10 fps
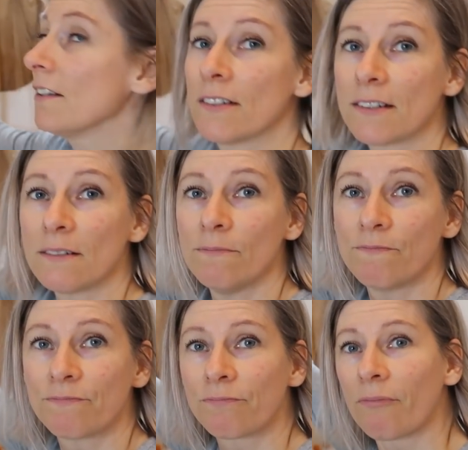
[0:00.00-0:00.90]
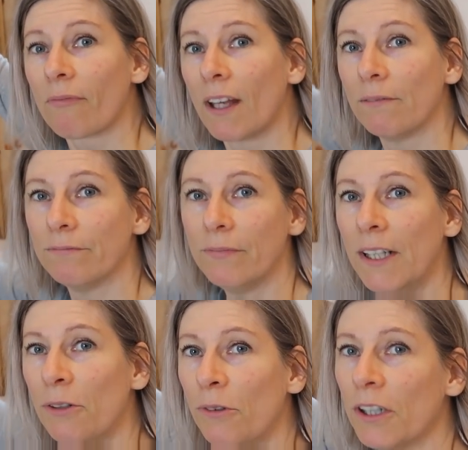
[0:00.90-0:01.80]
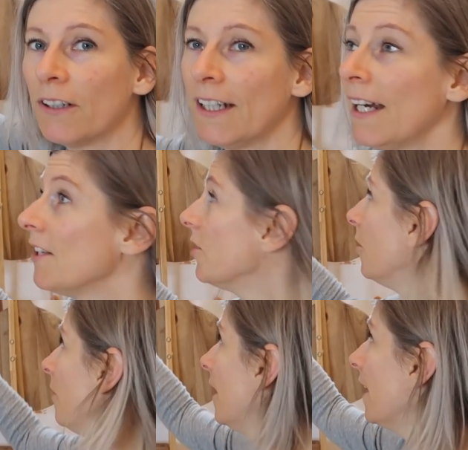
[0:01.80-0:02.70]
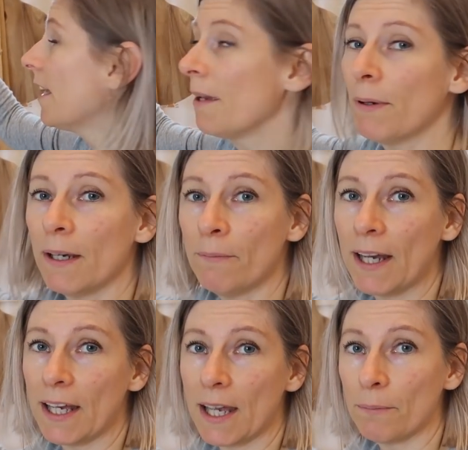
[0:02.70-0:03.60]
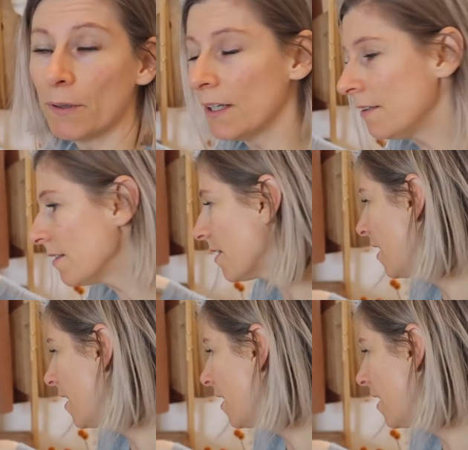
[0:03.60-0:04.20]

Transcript: this little organizer where I keep my aprons